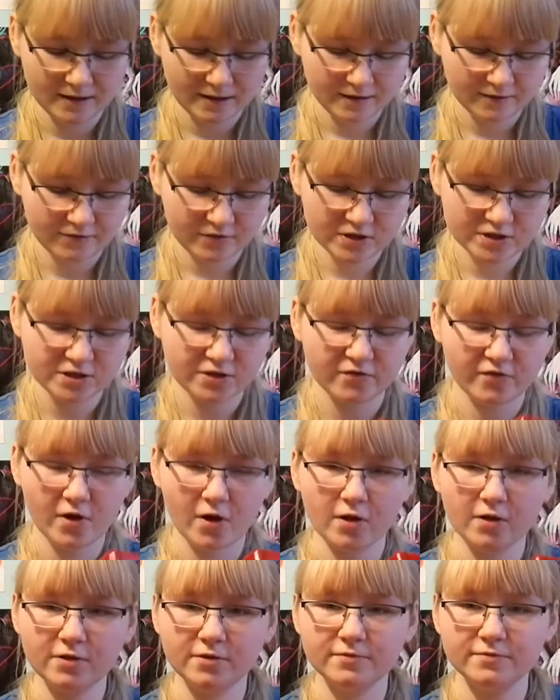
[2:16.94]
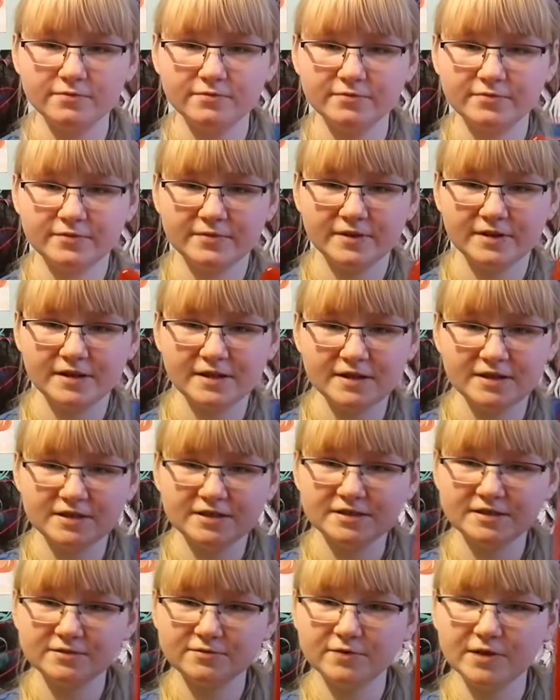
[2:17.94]
First of all,
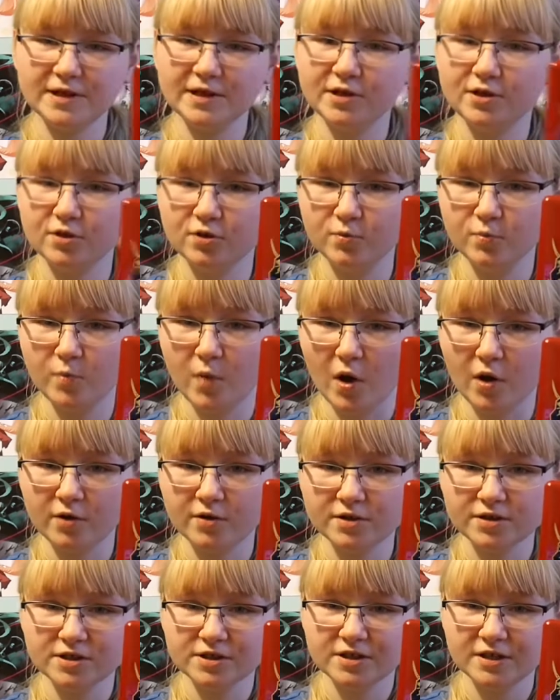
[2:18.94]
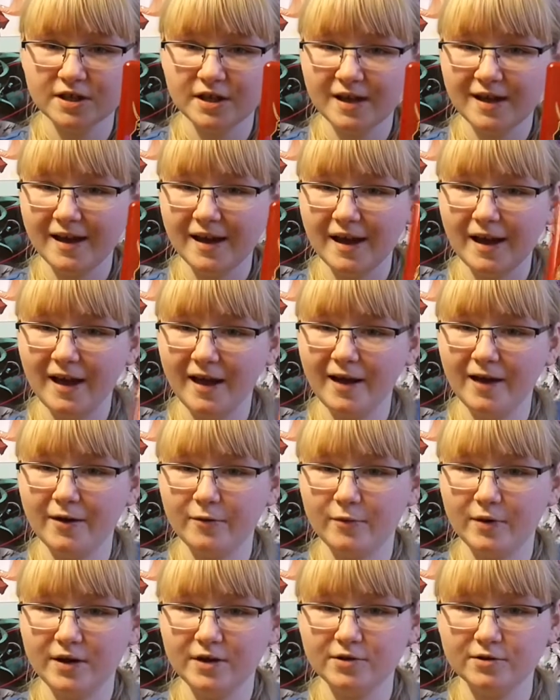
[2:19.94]
this really cute box.
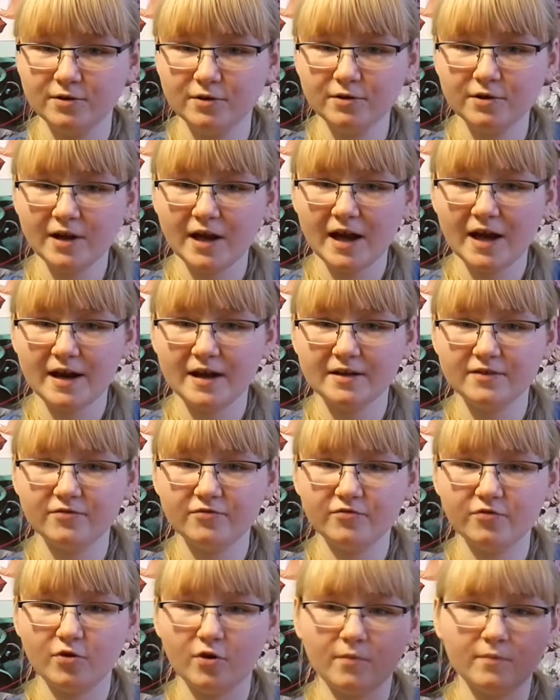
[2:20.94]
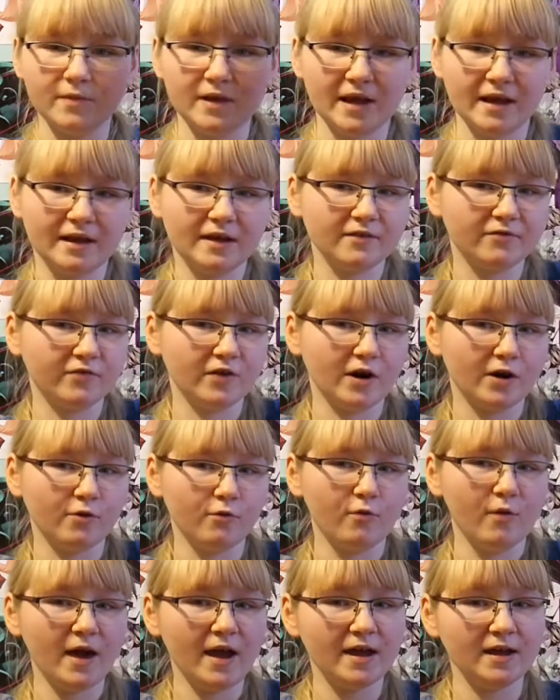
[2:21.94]
When you look at it from like far
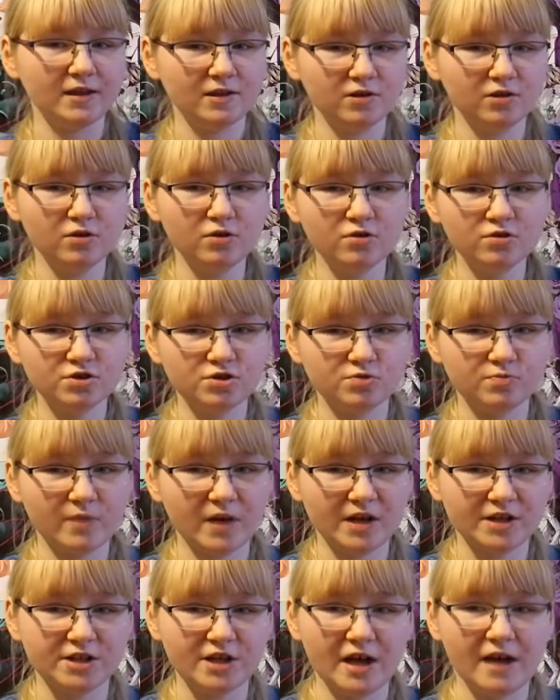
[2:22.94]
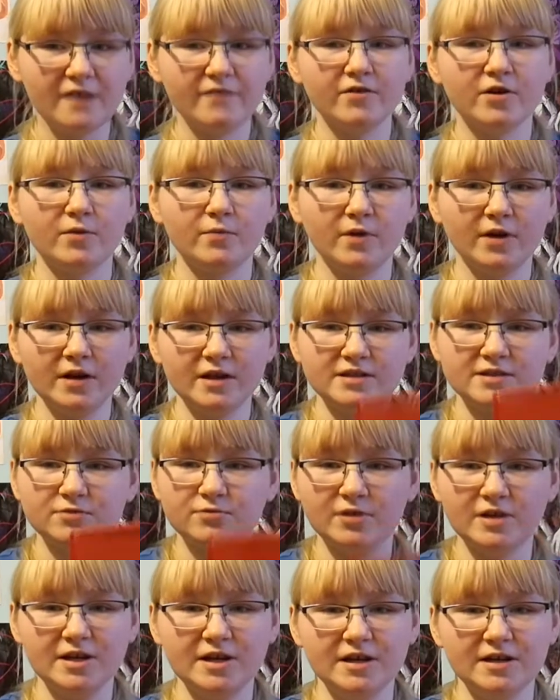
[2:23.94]
away, it looks much heavier, but it's
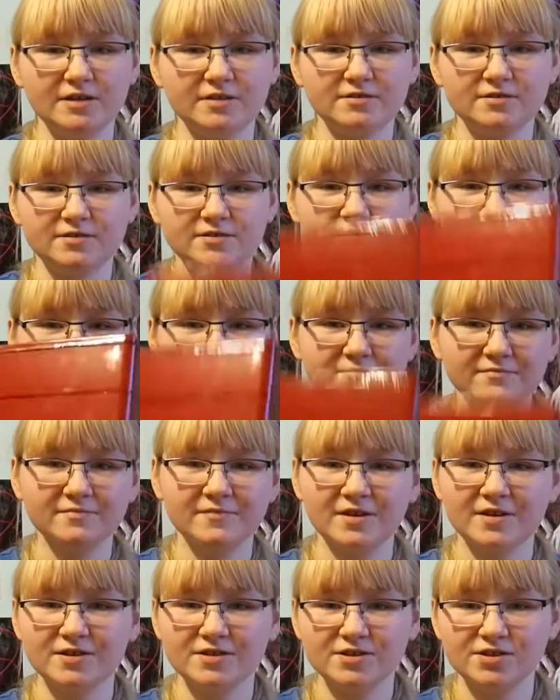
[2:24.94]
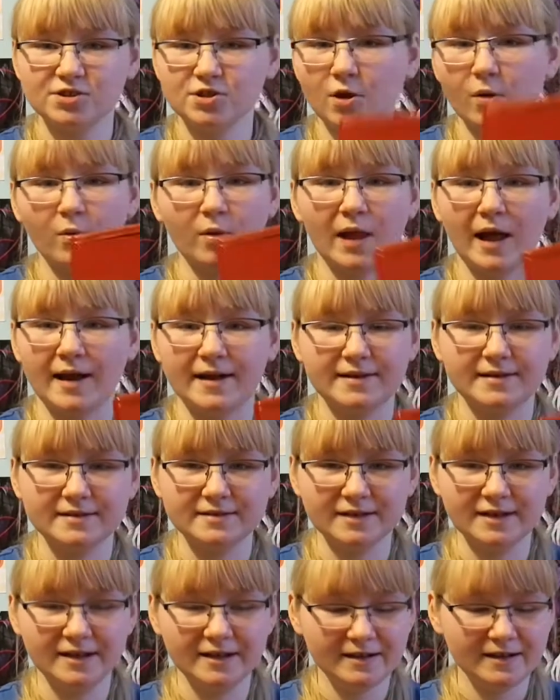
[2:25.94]
really so light.
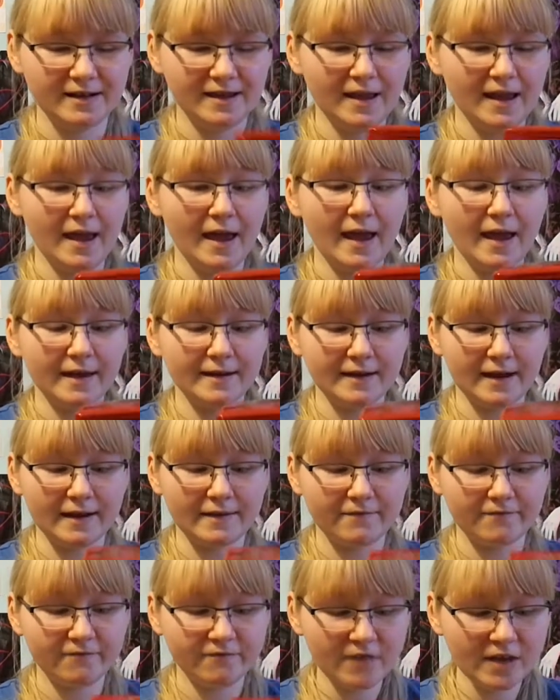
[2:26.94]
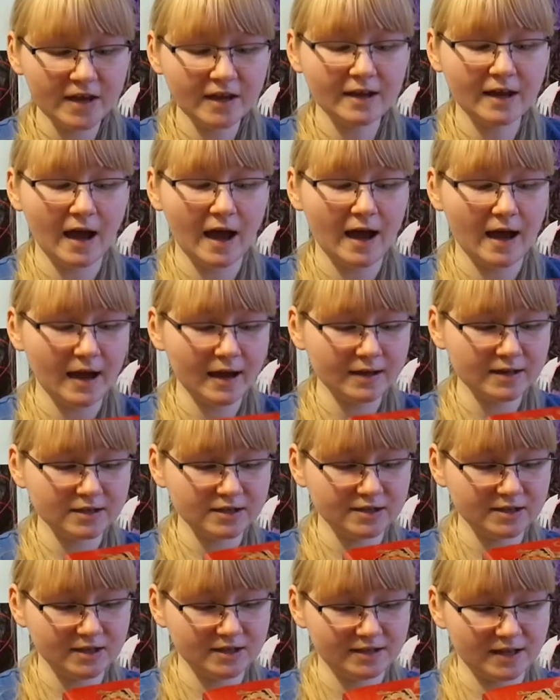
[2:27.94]
And I think
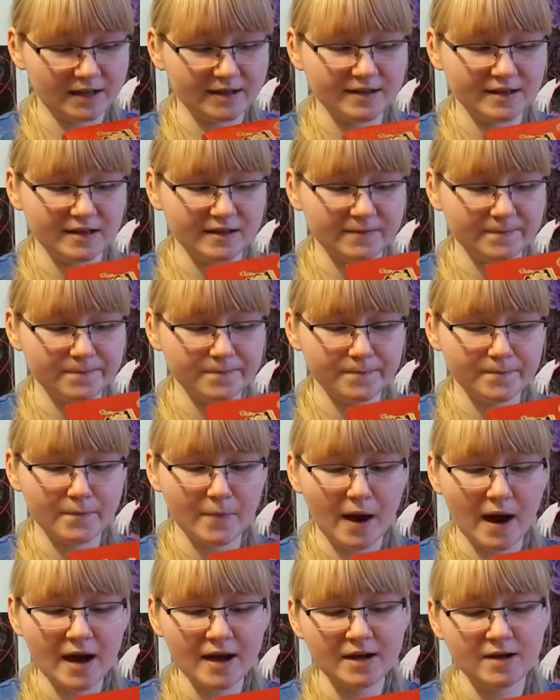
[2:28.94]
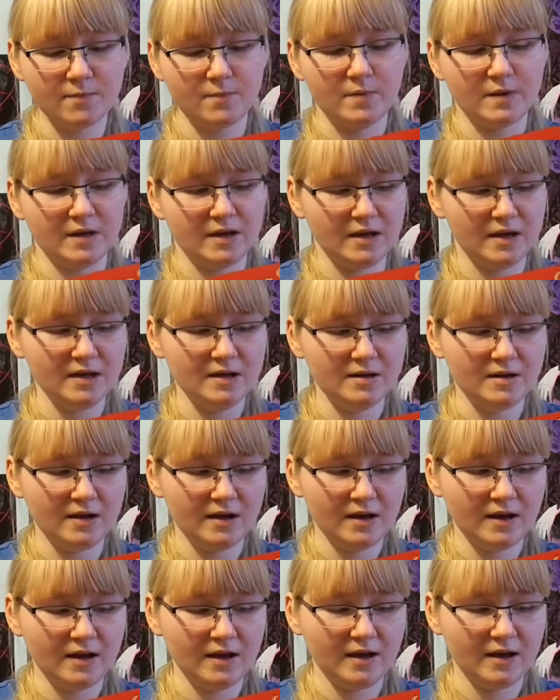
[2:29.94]
actually that it might be
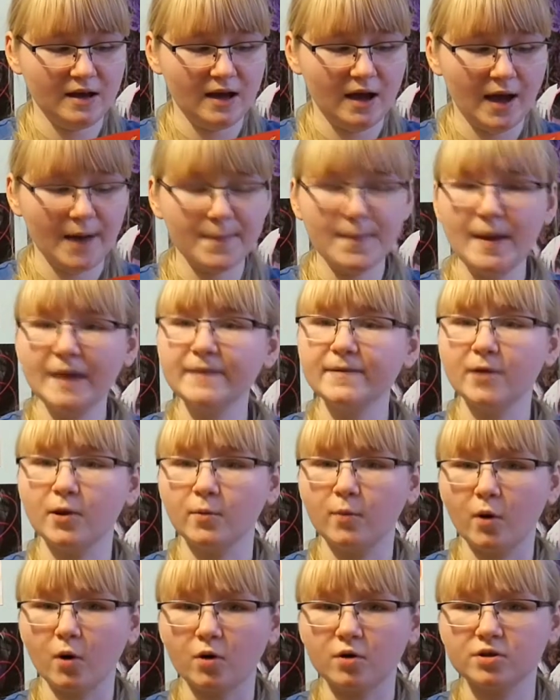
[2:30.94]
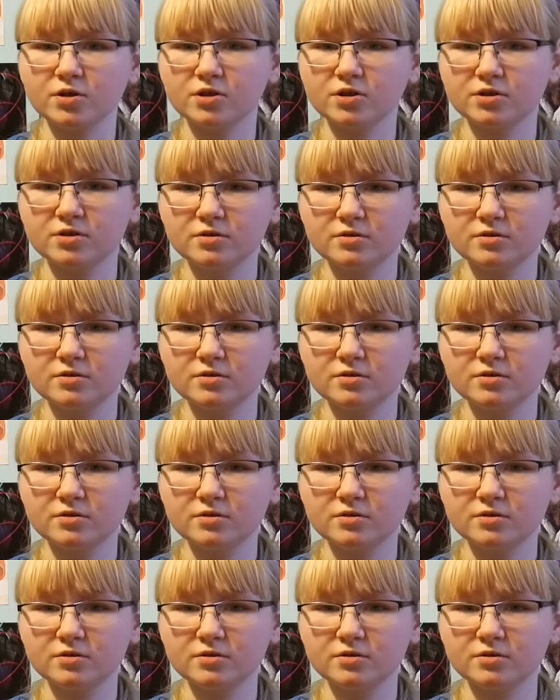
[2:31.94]
a bento box.